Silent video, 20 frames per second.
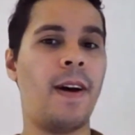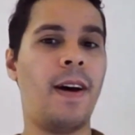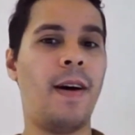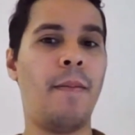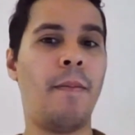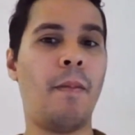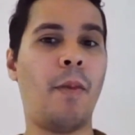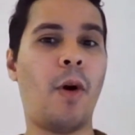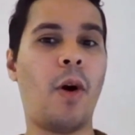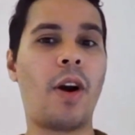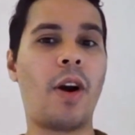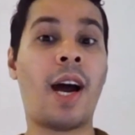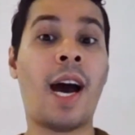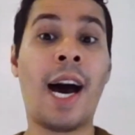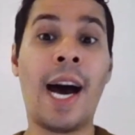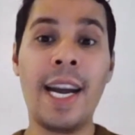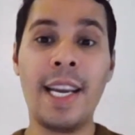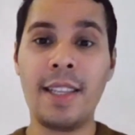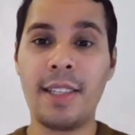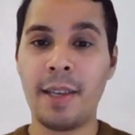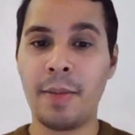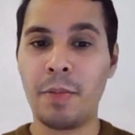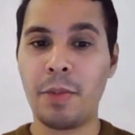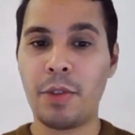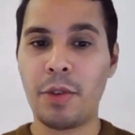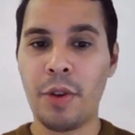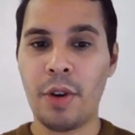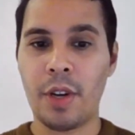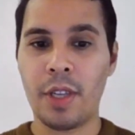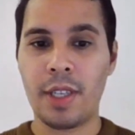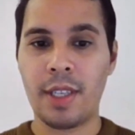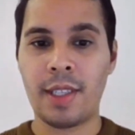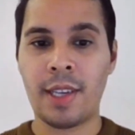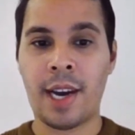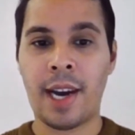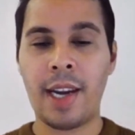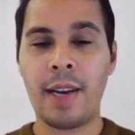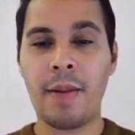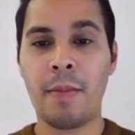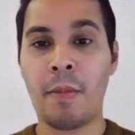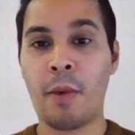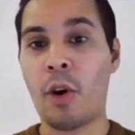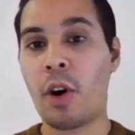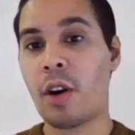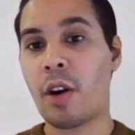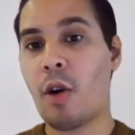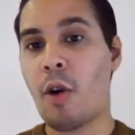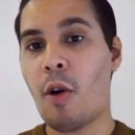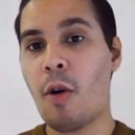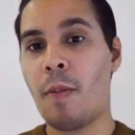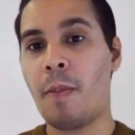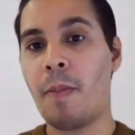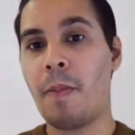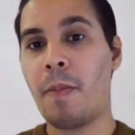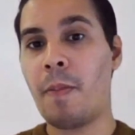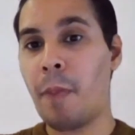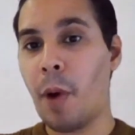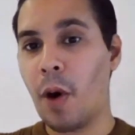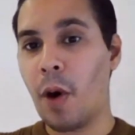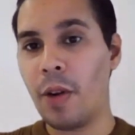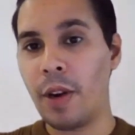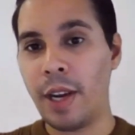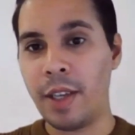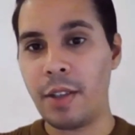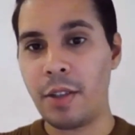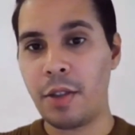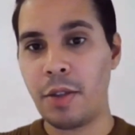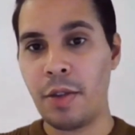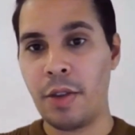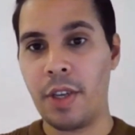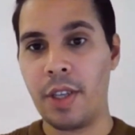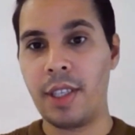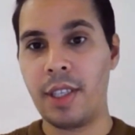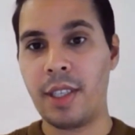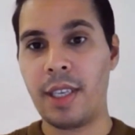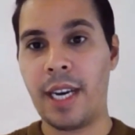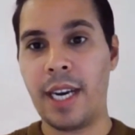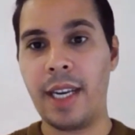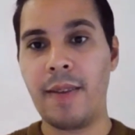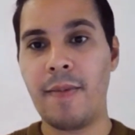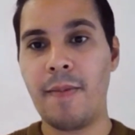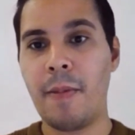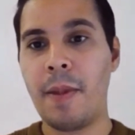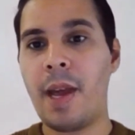more items to your design, more components to your design,